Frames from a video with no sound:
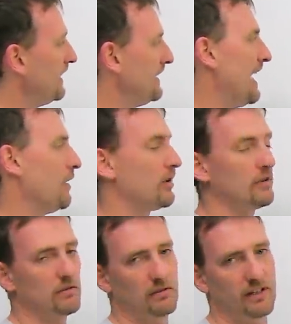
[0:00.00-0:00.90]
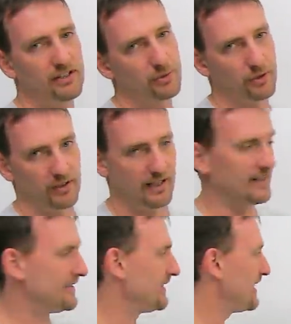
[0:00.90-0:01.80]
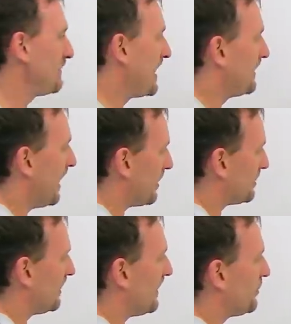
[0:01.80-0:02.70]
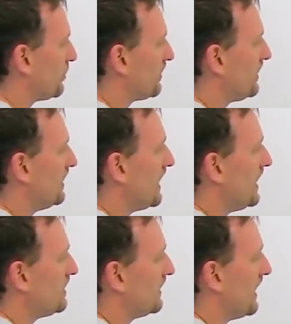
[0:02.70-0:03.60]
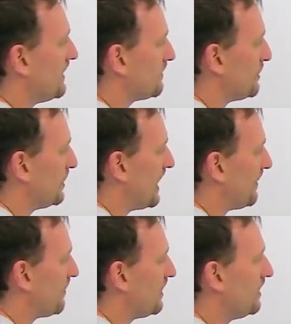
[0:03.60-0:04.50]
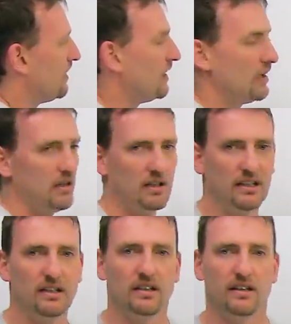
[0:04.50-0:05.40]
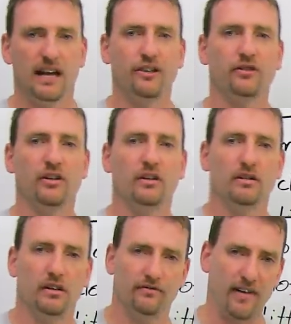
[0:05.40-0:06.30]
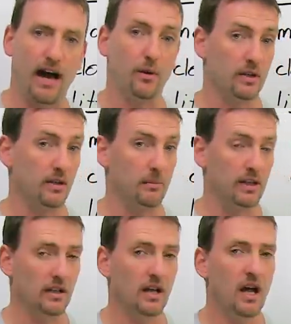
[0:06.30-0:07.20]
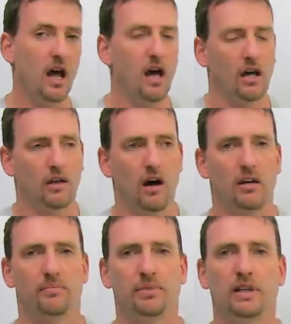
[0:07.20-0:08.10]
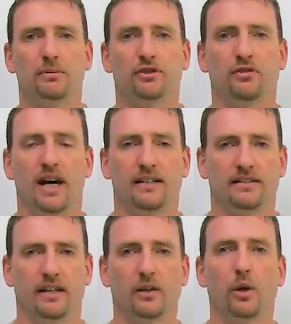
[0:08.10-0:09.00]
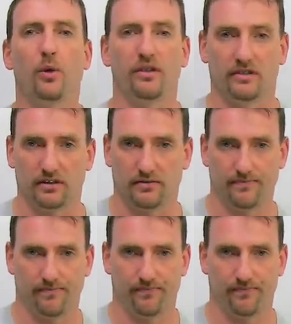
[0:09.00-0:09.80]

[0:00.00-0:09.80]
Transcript: Now, this word, and it's the same idea. You still have your TH and S, but you have the E, the extra vowel in the middle. A lot of people try to say clothes.